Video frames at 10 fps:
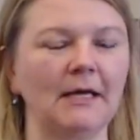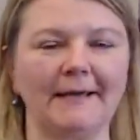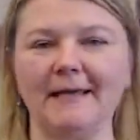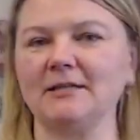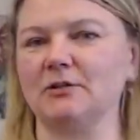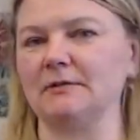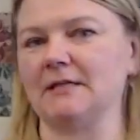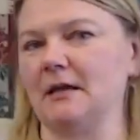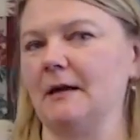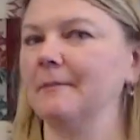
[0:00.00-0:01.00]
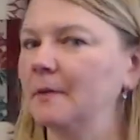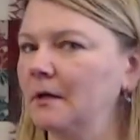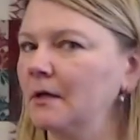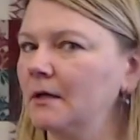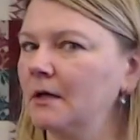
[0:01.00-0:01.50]
in case you stay up
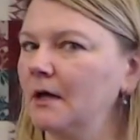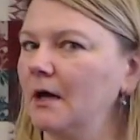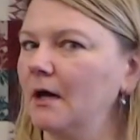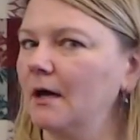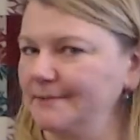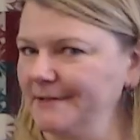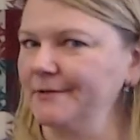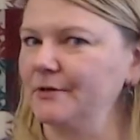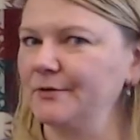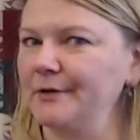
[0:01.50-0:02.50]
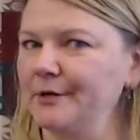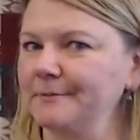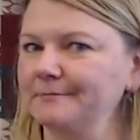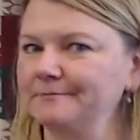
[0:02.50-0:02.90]
until the new year.